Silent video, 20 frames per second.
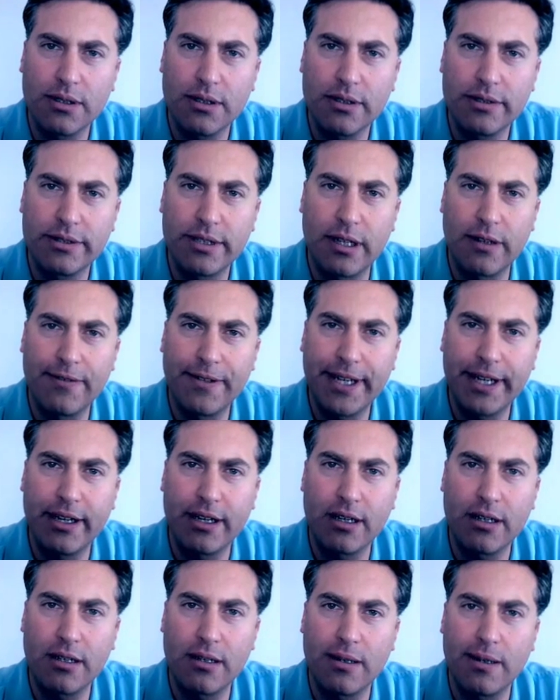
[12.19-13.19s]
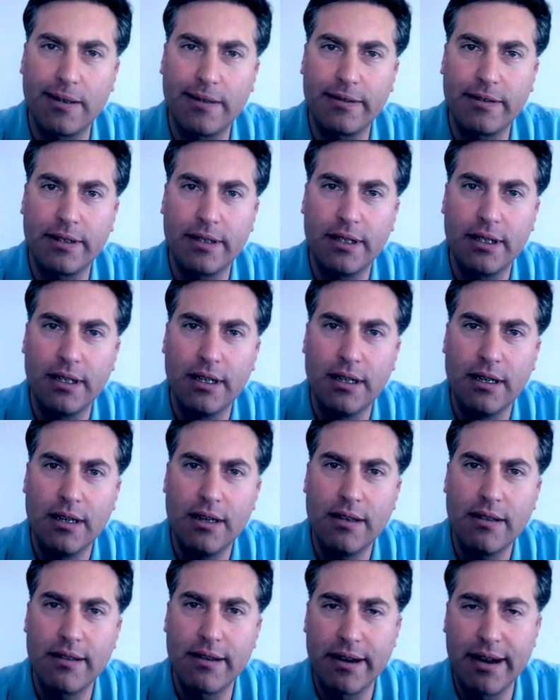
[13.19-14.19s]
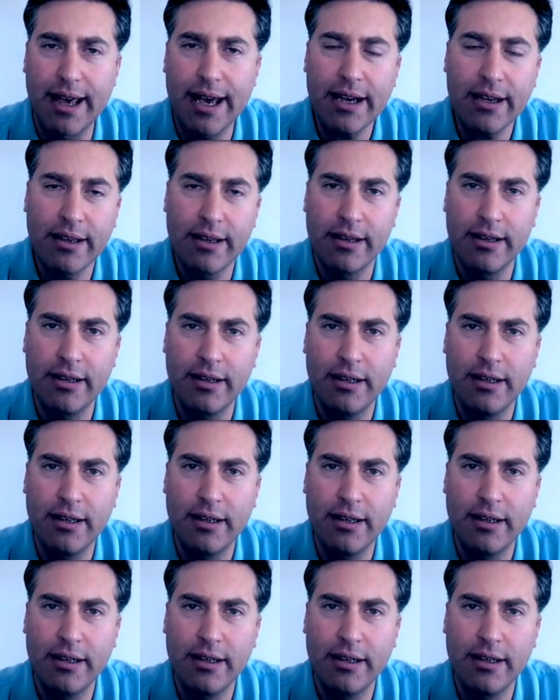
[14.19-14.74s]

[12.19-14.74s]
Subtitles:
self-care of the neck.